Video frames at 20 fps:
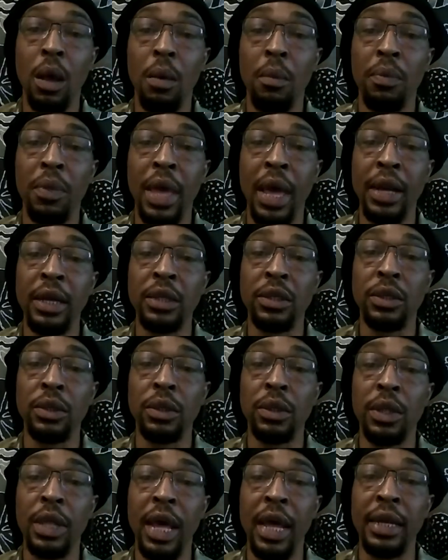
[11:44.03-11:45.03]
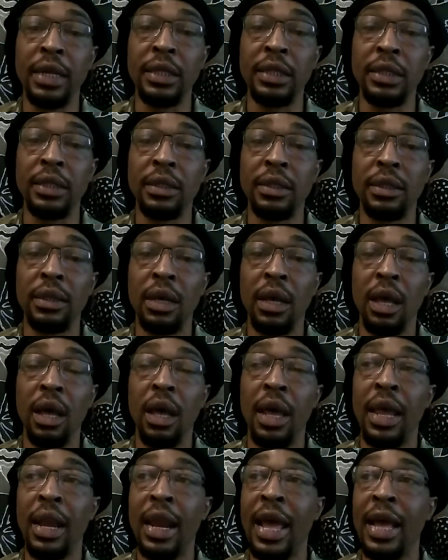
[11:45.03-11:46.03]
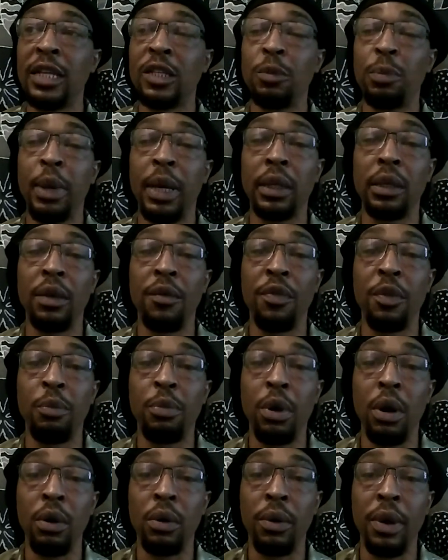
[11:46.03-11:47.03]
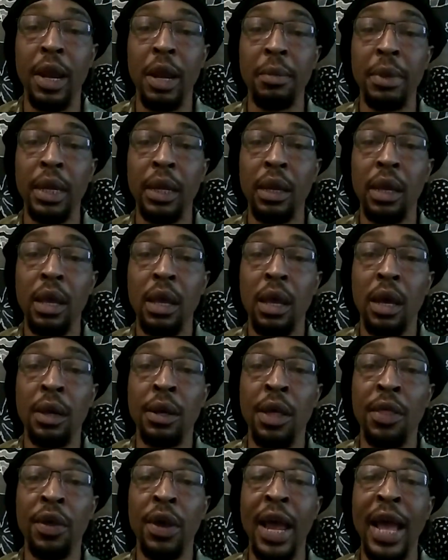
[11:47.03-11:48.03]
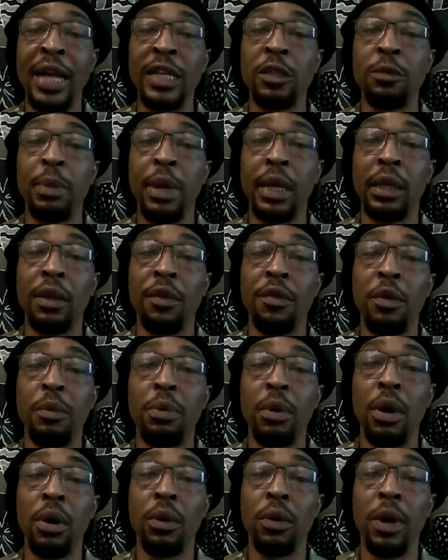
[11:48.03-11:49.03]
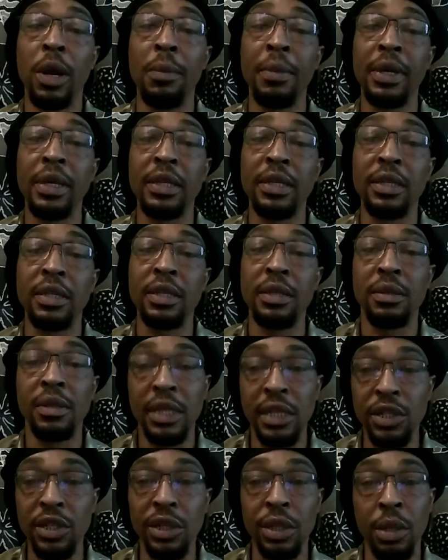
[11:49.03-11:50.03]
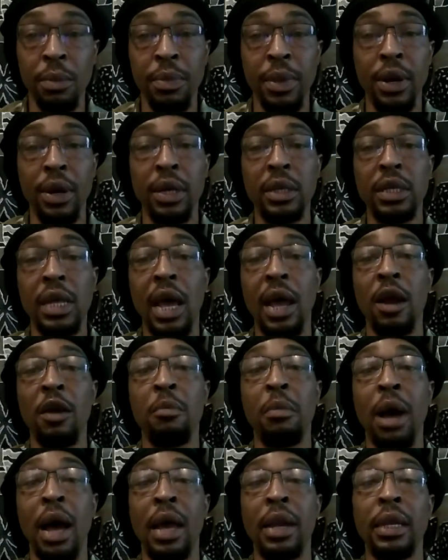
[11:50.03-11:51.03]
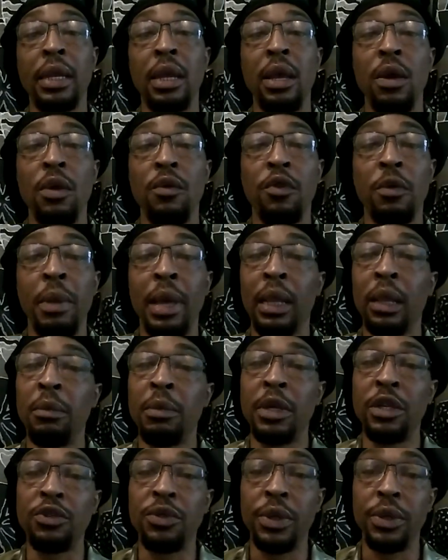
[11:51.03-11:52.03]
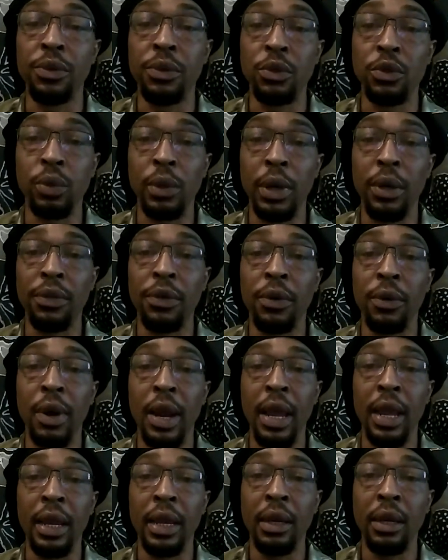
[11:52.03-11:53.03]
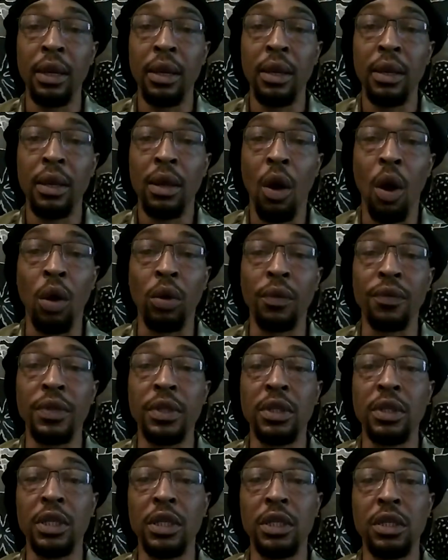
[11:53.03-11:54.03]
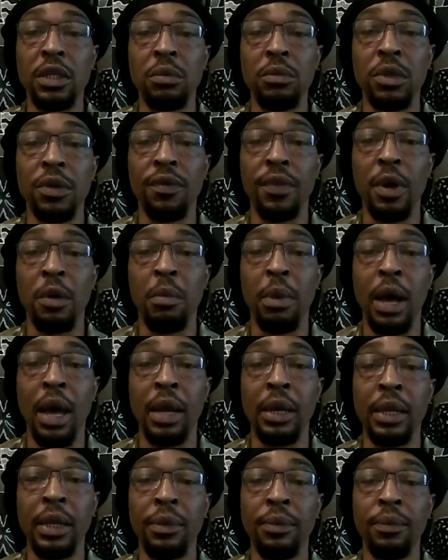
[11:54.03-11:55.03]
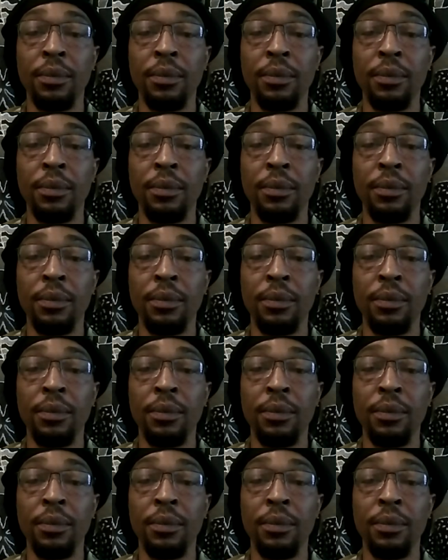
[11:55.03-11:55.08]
That is an aspect of the programming. Another aspect of the programming is it's teaching them their entire body from elementary through 12th grade, all of the systems of their body,